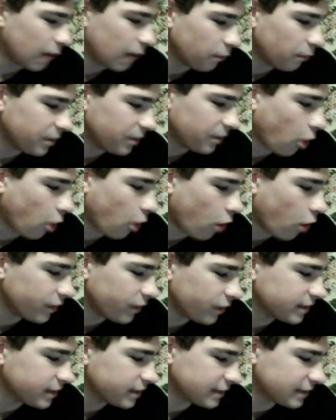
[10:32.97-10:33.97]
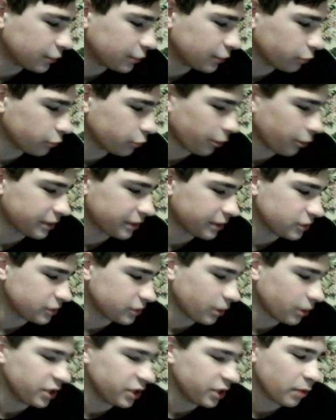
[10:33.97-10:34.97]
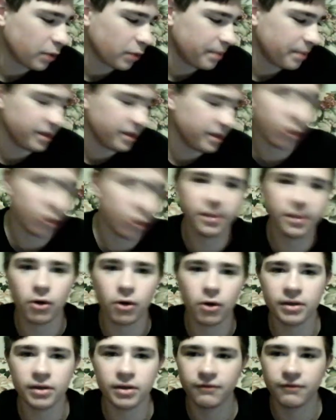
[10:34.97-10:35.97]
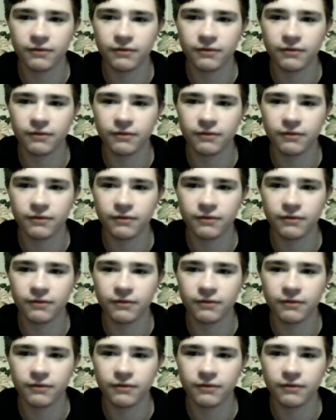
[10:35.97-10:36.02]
will be calling Central Arkansas and UAB. I'll be calling the